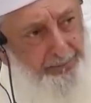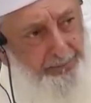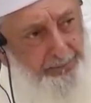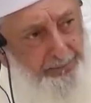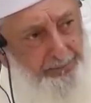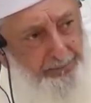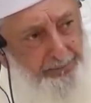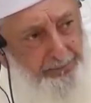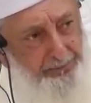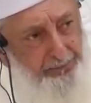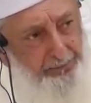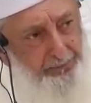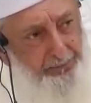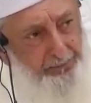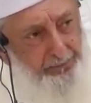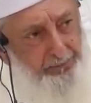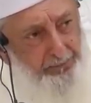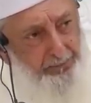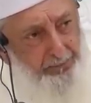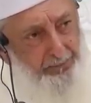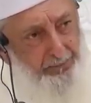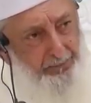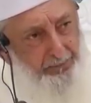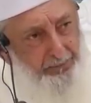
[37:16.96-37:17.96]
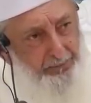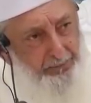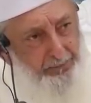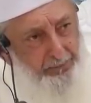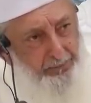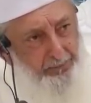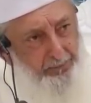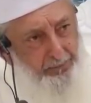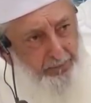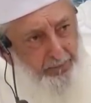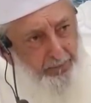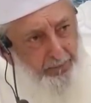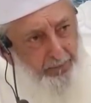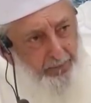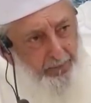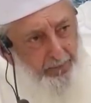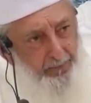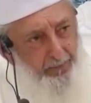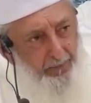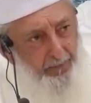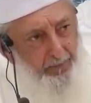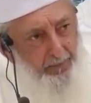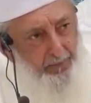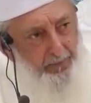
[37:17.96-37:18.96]

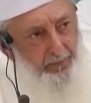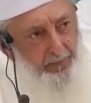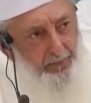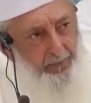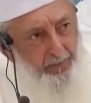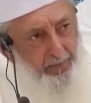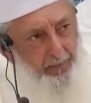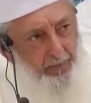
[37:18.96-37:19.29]
(silence)